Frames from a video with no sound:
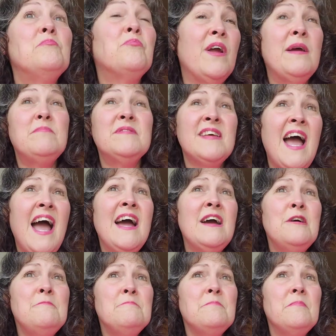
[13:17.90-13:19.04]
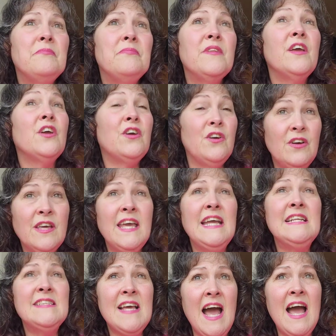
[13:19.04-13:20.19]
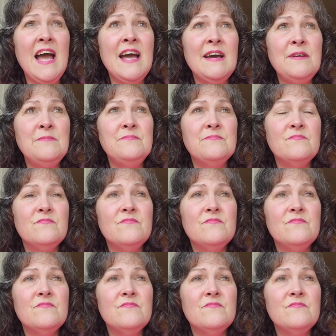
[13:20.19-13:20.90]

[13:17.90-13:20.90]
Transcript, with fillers: prep time, cooking time,